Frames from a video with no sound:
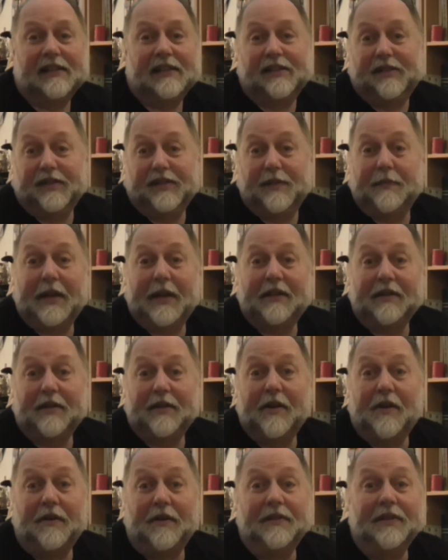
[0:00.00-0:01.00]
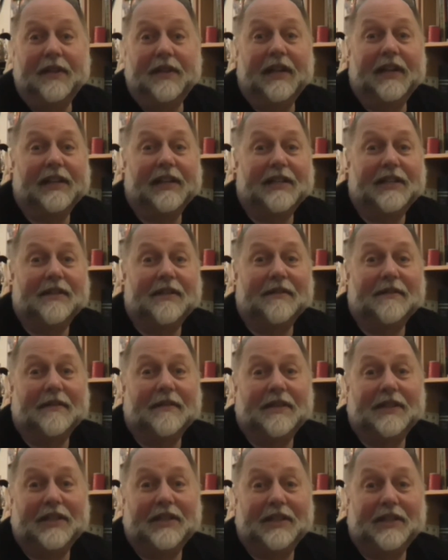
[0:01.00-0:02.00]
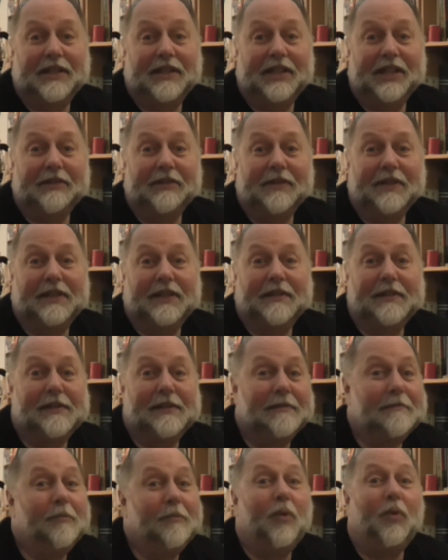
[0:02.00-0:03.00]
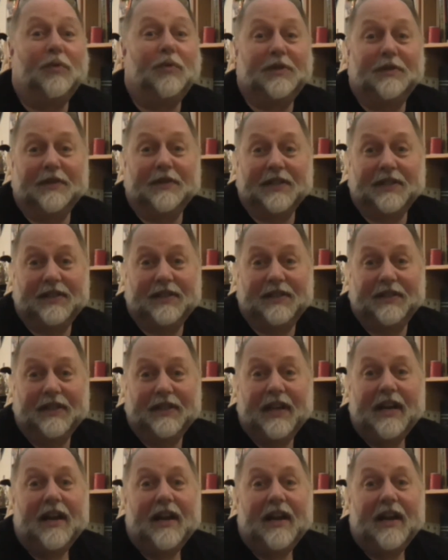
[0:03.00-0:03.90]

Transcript: because the bell had gone, and she was walked to us